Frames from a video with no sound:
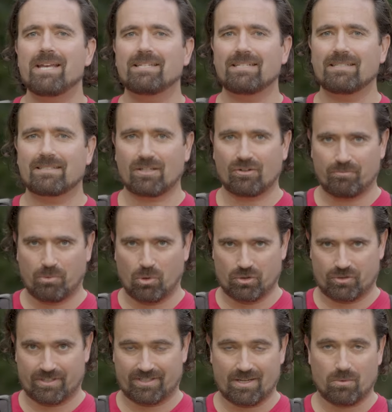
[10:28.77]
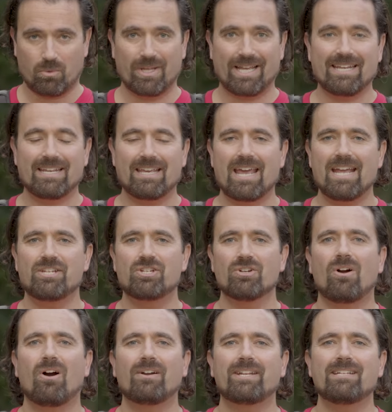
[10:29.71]
been admonishing this camera the
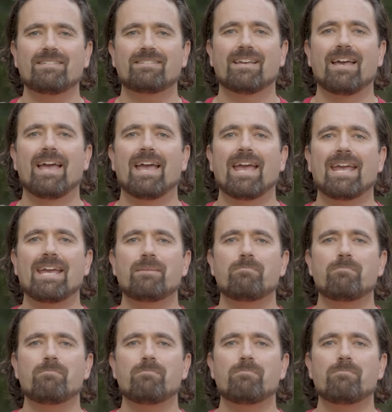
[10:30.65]
entire time.